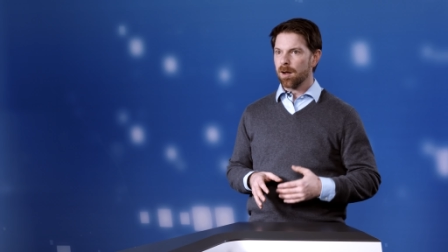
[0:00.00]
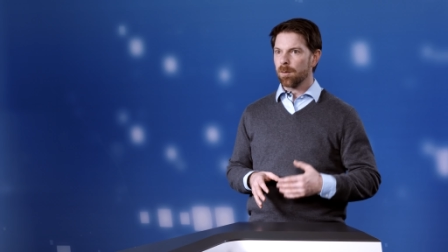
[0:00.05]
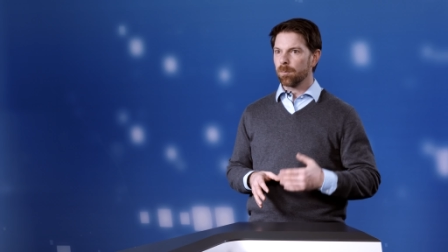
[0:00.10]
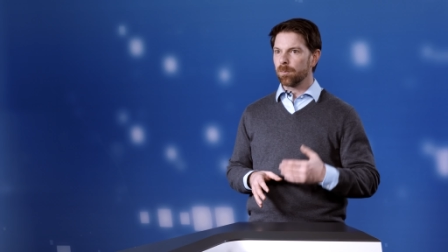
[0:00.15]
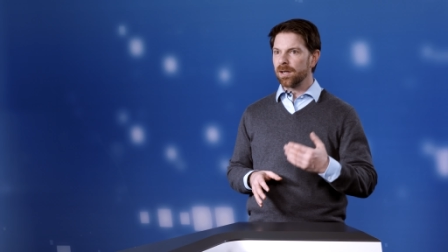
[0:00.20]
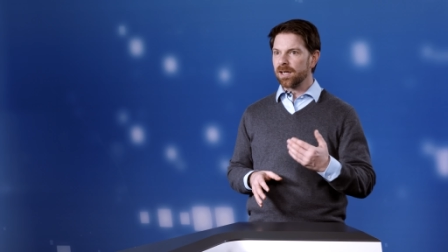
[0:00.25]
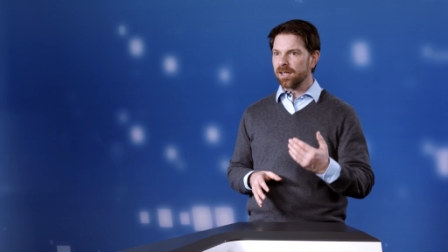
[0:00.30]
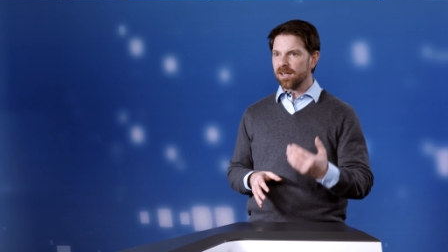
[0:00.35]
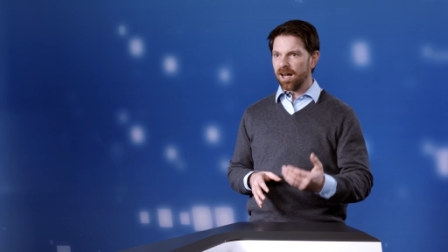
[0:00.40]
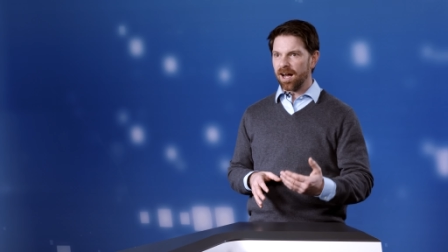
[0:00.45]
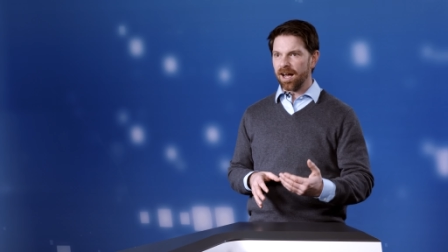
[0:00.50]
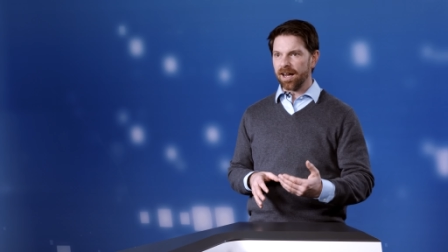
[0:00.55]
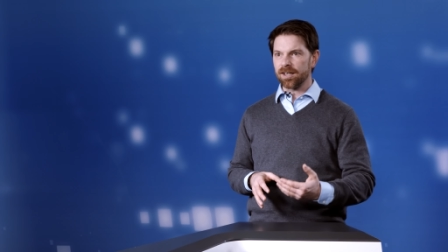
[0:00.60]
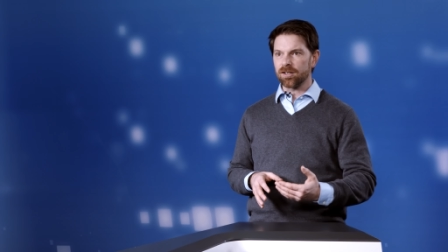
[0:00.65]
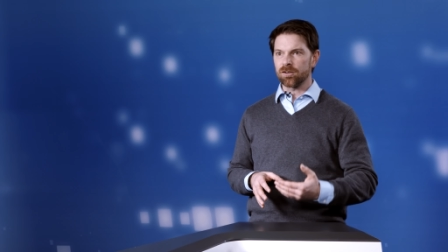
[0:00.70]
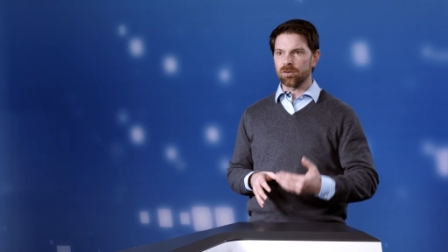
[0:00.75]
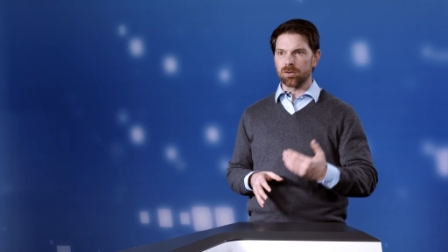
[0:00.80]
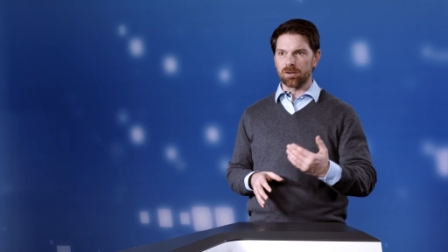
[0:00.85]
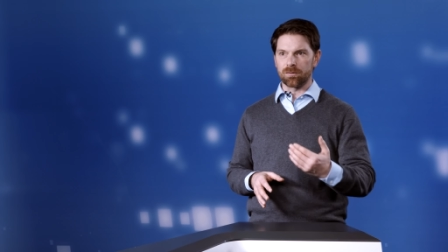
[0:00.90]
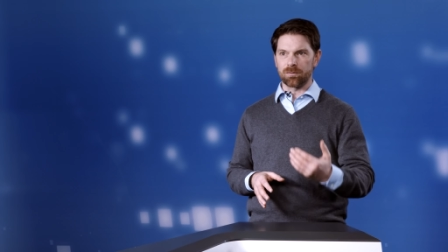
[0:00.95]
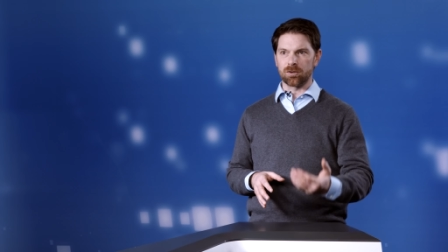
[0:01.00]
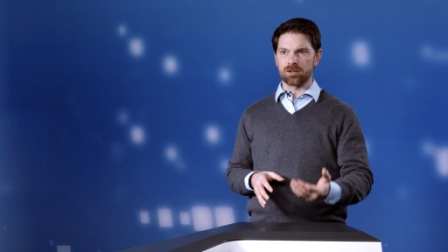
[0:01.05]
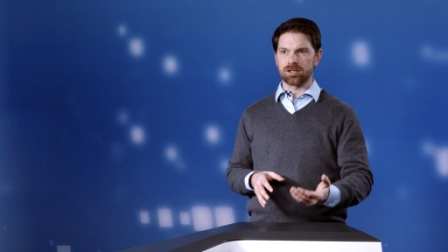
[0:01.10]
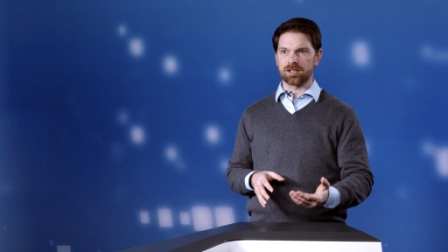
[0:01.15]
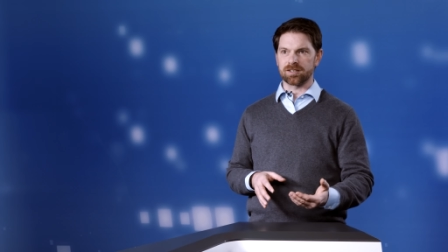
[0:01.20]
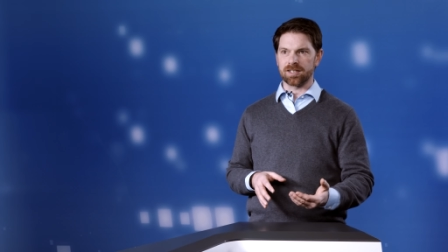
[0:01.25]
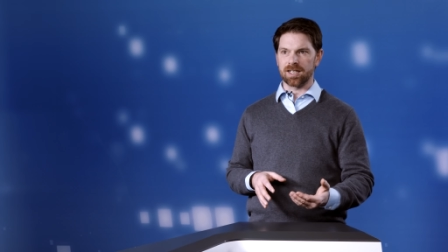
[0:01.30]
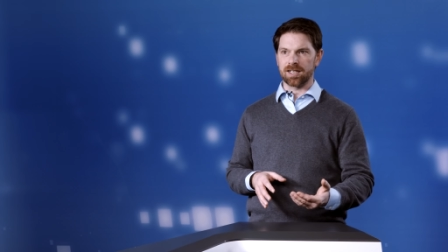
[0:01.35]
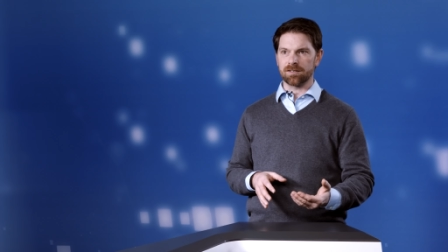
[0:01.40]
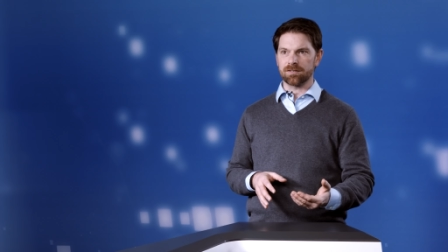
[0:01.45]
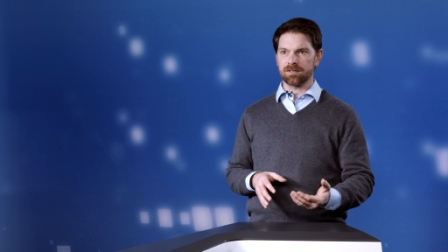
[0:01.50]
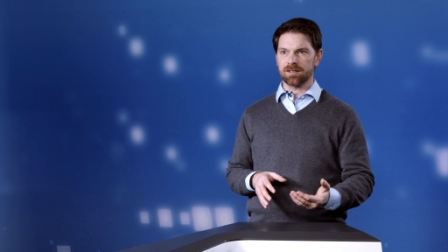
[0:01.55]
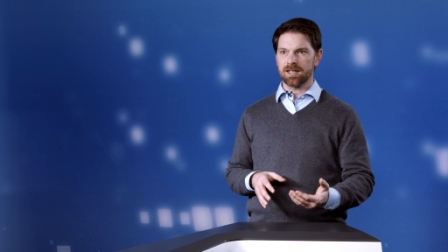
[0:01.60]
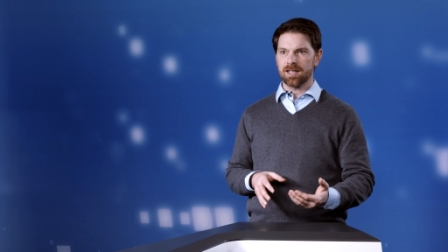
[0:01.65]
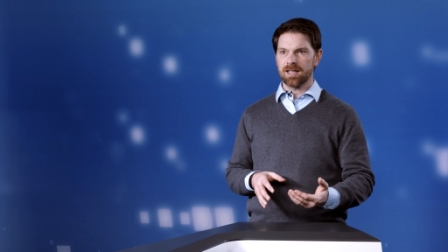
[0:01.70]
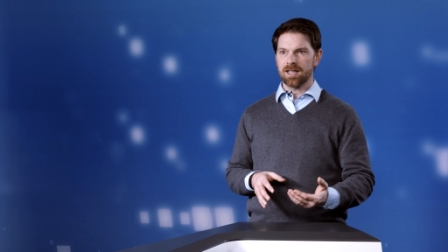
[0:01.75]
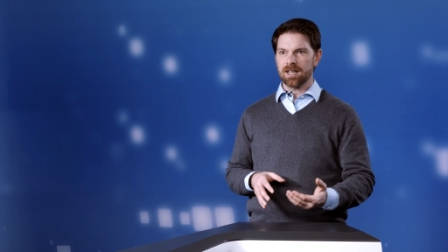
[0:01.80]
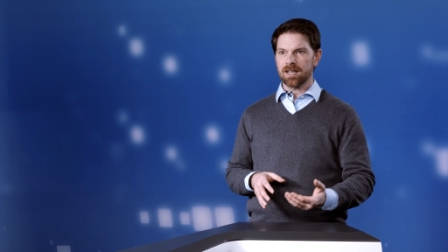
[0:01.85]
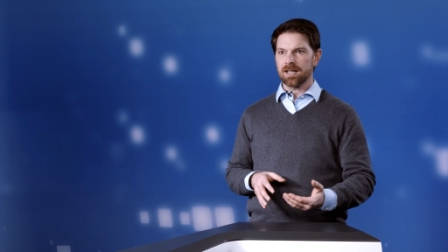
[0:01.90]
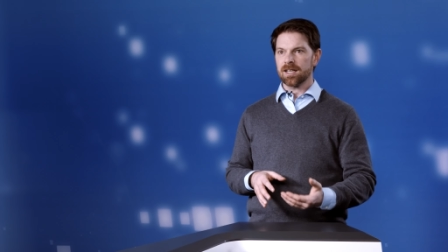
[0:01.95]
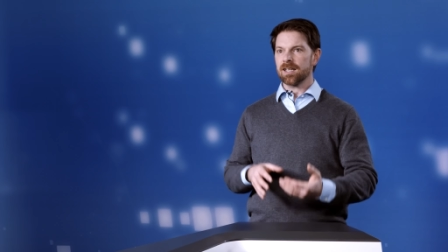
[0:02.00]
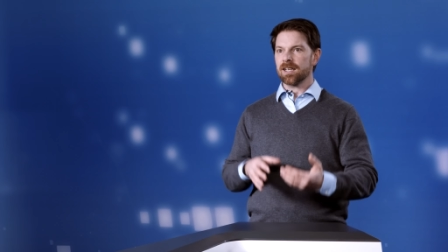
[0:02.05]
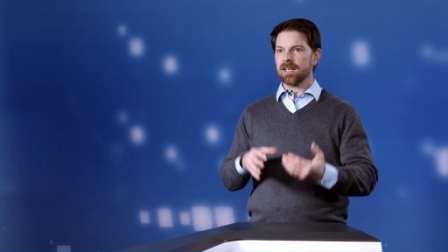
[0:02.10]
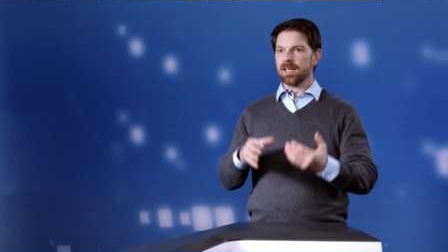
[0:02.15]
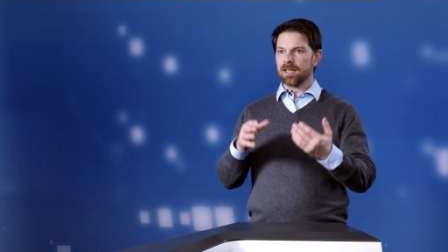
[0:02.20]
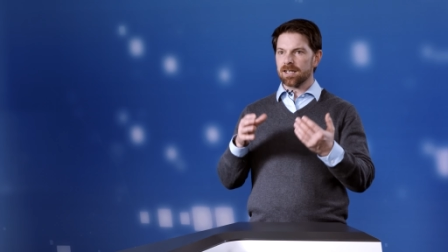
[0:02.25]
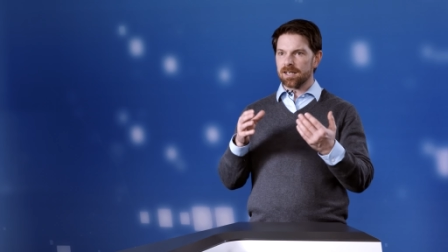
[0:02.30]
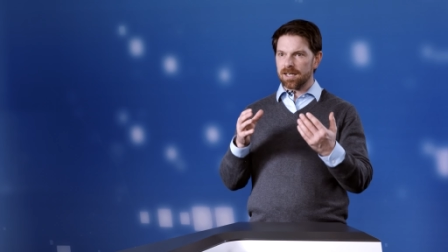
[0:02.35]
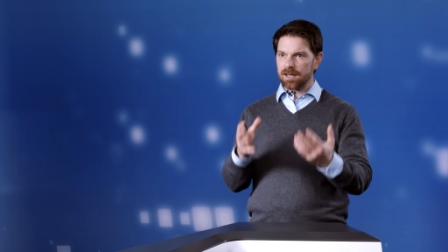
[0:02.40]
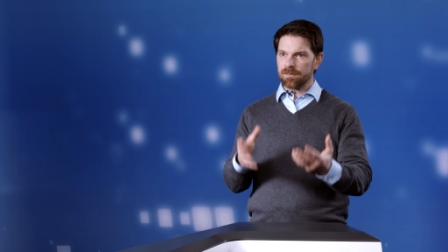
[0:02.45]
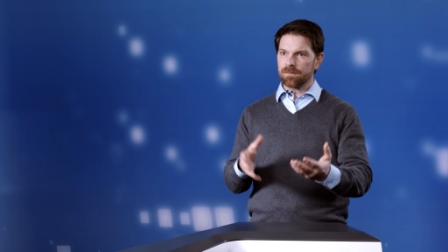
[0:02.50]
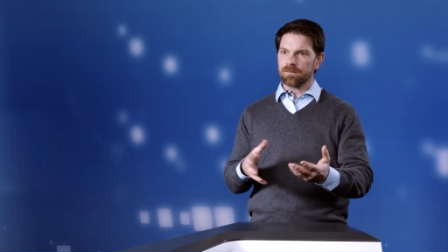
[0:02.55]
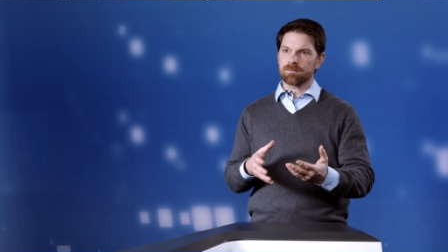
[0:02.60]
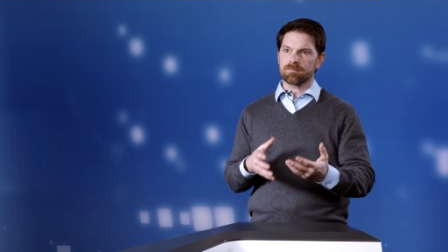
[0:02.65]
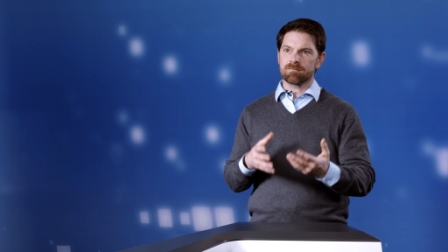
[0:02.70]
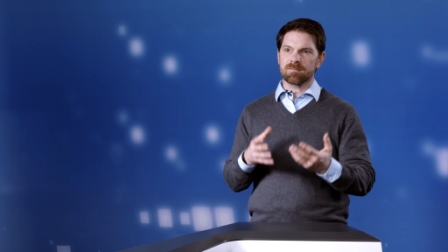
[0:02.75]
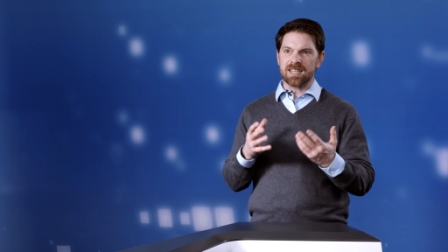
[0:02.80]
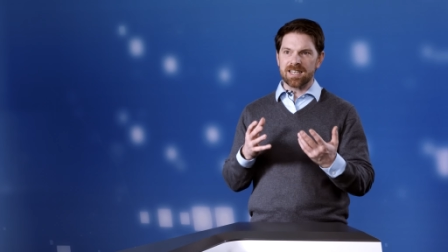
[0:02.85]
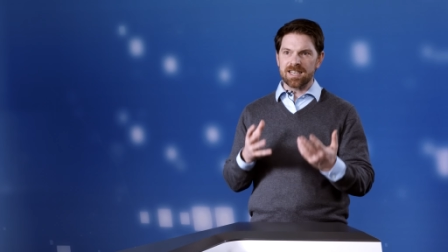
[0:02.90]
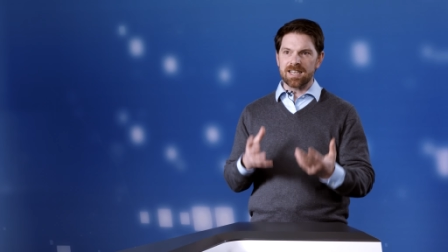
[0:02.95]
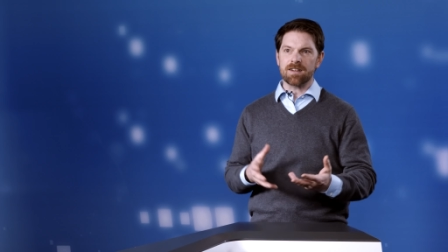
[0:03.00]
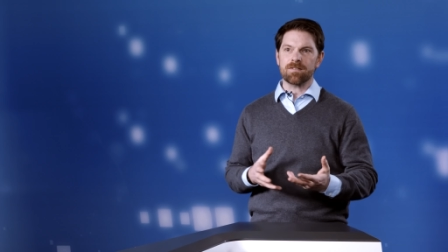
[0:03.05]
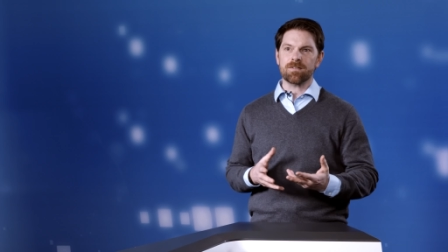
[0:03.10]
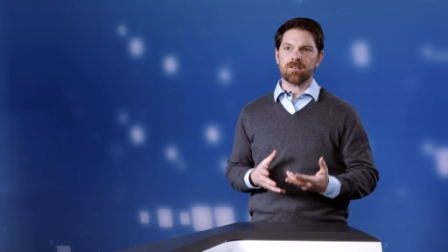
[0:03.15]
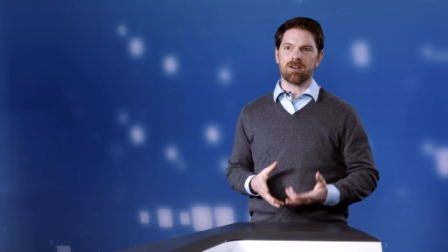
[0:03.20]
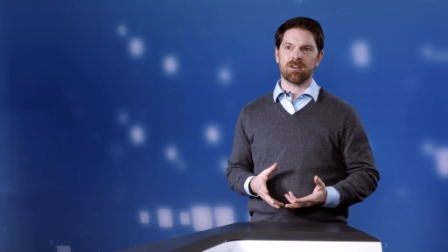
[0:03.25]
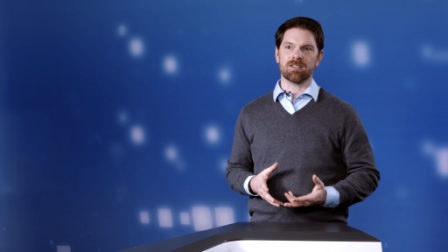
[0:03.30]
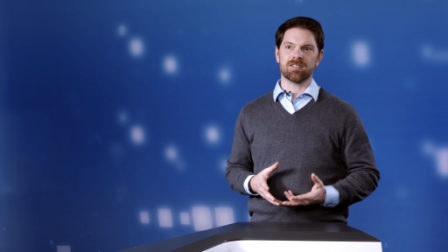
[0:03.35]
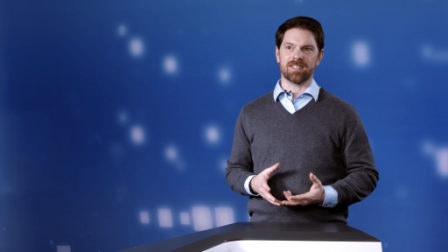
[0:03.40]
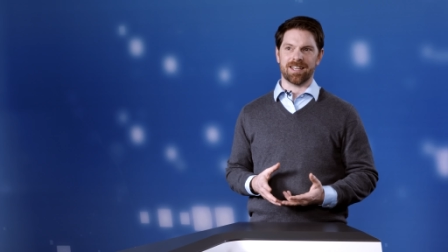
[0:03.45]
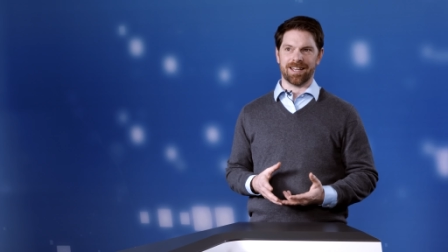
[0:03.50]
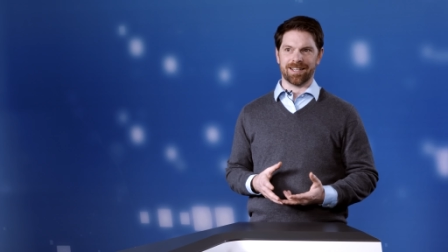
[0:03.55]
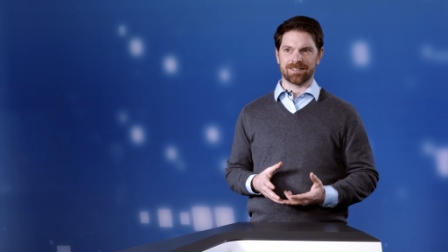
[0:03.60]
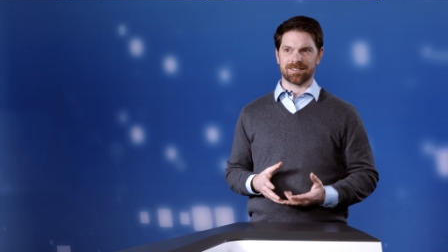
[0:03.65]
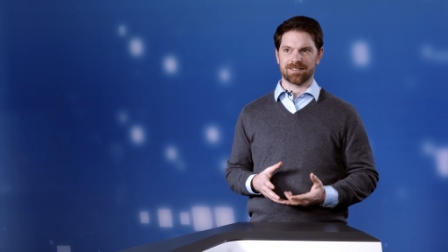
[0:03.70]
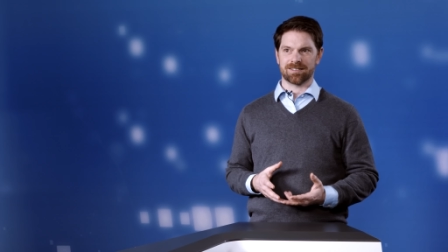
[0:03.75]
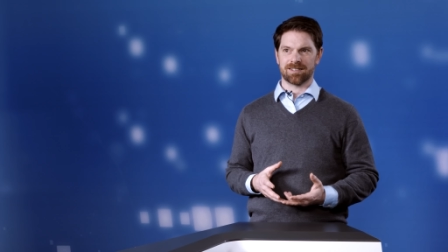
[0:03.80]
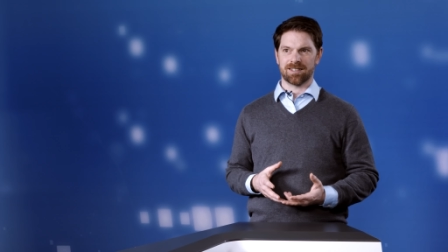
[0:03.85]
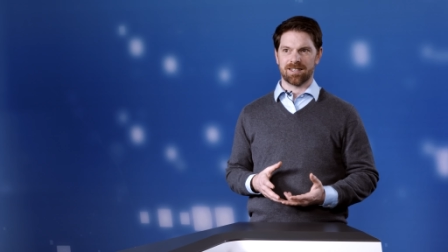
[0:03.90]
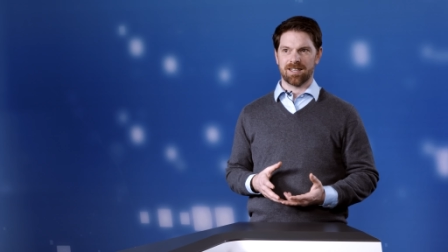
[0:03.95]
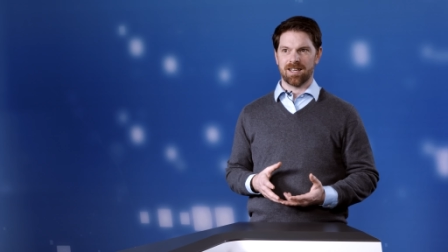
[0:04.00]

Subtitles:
Be kind to your future self and give enough context.